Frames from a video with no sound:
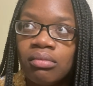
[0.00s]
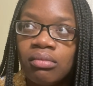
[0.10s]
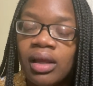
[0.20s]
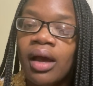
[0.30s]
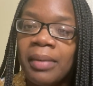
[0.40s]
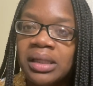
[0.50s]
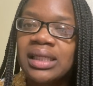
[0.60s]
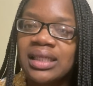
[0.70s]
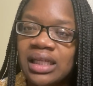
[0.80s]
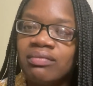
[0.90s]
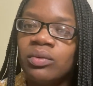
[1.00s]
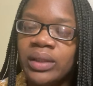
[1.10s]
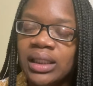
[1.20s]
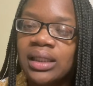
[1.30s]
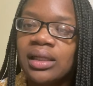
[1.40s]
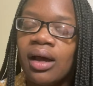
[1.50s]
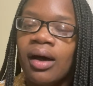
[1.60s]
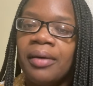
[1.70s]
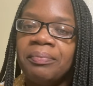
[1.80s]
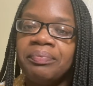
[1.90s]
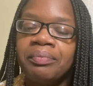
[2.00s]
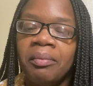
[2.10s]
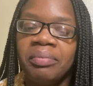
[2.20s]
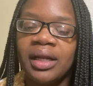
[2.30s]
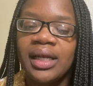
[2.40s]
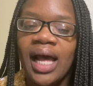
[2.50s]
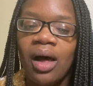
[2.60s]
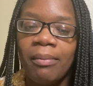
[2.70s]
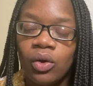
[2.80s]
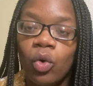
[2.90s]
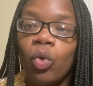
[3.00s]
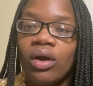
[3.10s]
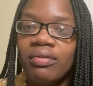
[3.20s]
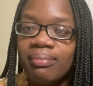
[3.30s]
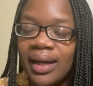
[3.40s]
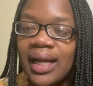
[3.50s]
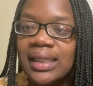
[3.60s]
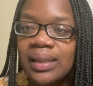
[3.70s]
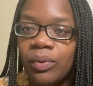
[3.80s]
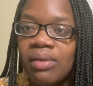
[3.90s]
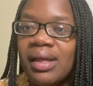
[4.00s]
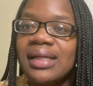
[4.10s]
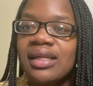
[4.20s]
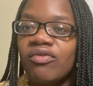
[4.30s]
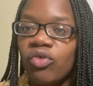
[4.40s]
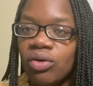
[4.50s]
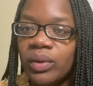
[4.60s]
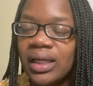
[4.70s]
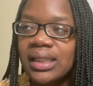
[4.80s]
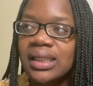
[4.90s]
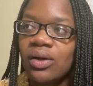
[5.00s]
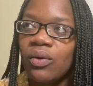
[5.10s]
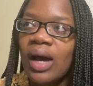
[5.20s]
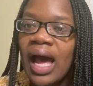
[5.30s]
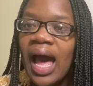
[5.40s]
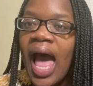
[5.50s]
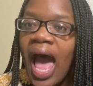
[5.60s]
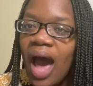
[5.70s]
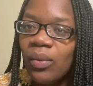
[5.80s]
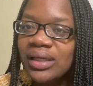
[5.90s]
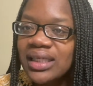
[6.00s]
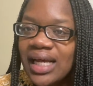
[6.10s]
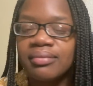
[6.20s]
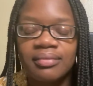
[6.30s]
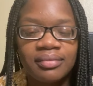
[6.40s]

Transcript: Yeah, about six, seven weeks. Um, but now my, or my next appointment is in four weeks. So I would say,